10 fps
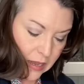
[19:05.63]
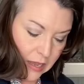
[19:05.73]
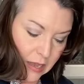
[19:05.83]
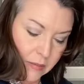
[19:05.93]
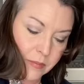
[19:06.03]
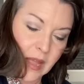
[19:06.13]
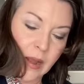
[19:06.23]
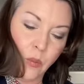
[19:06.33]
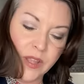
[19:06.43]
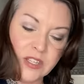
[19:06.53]
Um,
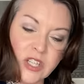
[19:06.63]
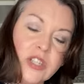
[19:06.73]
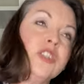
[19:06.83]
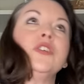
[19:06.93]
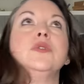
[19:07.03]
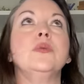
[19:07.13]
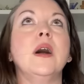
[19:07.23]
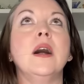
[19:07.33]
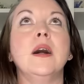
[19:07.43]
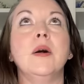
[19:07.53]
I went to
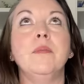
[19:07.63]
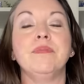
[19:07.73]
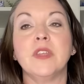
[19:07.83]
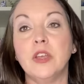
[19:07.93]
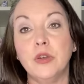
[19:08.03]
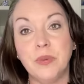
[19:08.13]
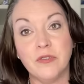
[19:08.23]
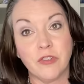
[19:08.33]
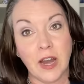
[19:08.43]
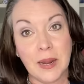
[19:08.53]
um, Hoop
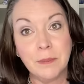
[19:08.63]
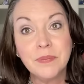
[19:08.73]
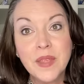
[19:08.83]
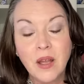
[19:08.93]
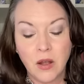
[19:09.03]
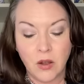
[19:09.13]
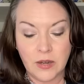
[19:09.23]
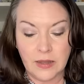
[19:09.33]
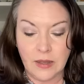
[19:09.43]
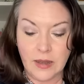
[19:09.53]
and Frame
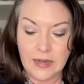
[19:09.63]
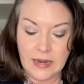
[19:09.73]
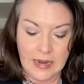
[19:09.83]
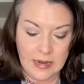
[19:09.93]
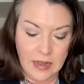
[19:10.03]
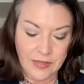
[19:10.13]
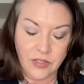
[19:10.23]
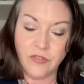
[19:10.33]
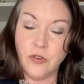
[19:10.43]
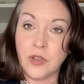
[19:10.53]
online and got
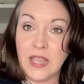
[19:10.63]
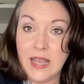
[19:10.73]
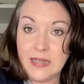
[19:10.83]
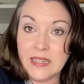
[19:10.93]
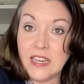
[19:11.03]
the full kit.